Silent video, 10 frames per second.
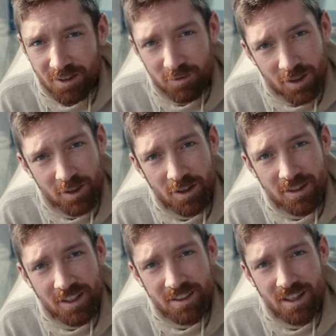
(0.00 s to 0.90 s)
Very,
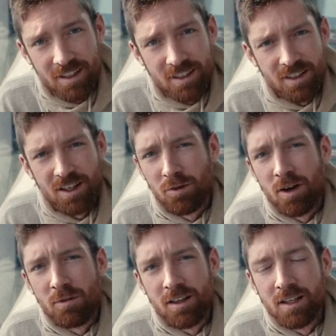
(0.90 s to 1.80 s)
very tasty. I think it's like a
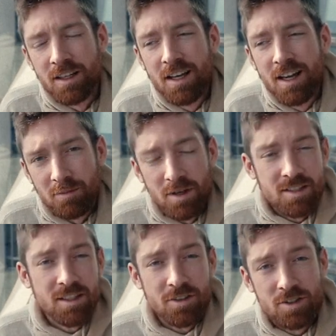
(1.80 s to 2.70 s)
Guatemalan.
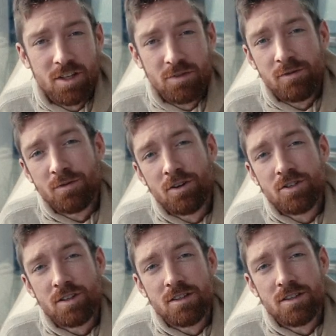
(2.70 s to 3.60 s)
Basically, there's different
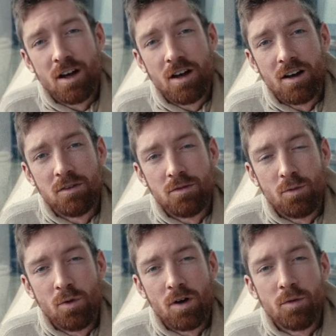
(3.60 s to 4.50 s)
versions
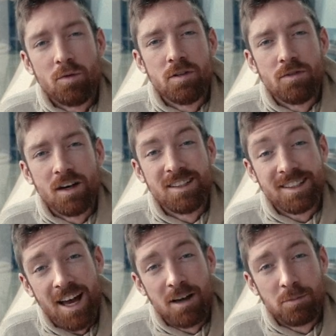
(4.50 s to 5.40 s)
of what we would define
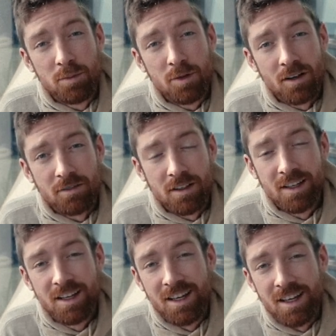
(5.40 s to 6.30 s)
as cat poop coffee.
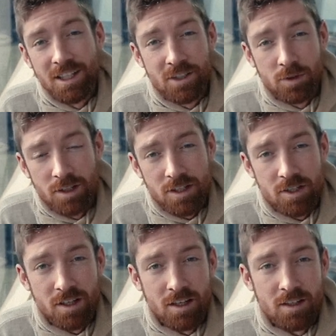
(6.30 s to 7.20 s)
In
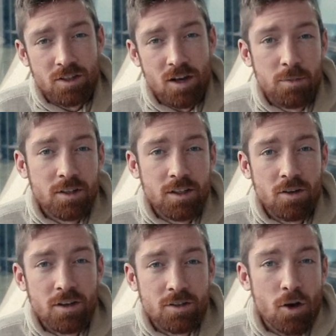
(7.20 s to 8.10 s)
Indonesia, it's commonly
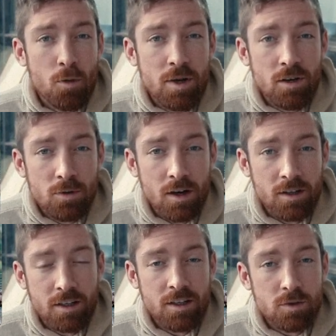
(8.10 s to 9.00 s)
known as Kopi
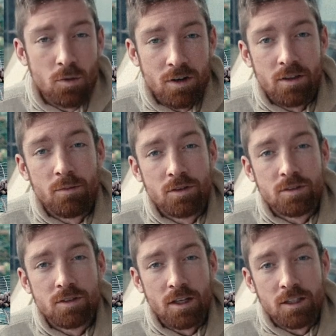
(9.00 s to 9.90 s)
Luwak. It is one of the
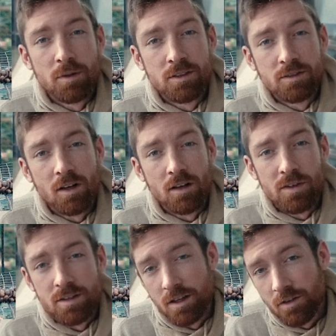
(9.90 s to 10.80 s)
most expensive
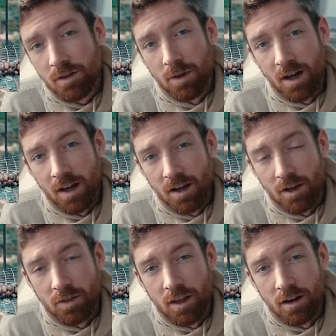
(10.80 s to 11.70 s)
coffees that you can buy
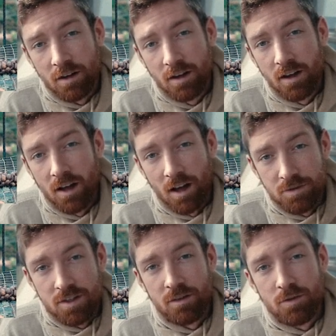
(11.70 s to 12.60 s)
out there.
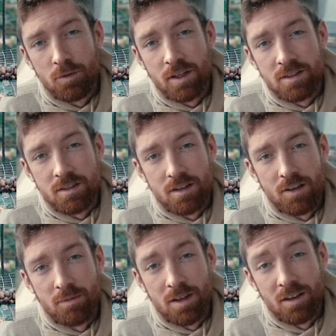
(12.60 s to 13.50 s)
I've seen a few places
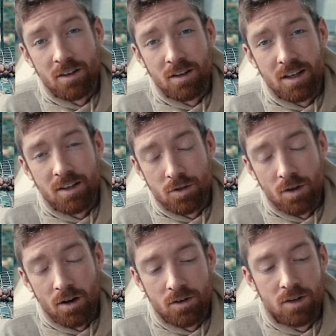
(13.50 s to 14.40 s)
sell them here in
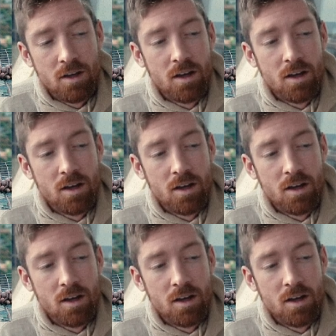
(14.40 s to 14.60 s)
Toronto.